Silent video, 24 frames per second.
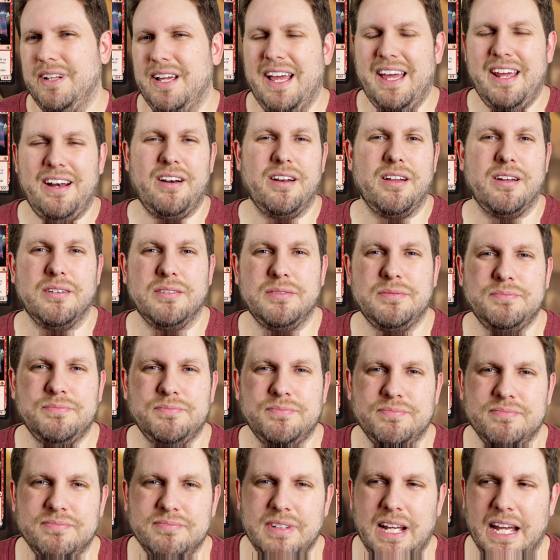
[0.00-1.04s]
I don't know.
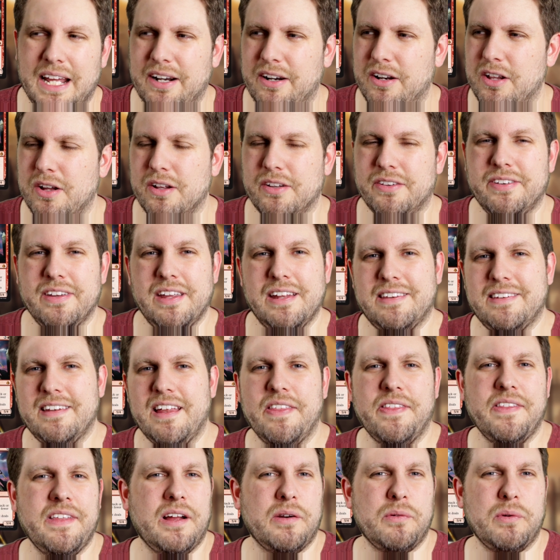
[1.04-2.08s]
I don't know. It's, it's
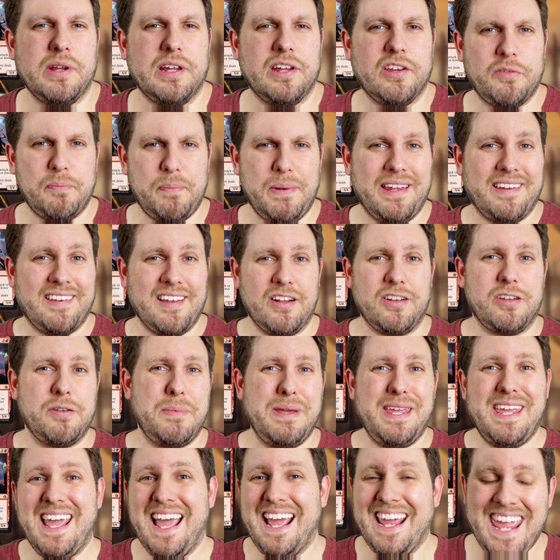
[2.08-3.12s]
nothing that really speaks out to
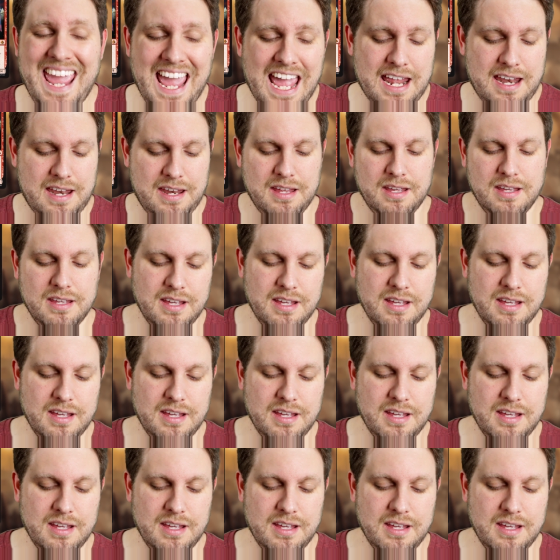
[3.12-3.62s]
me again.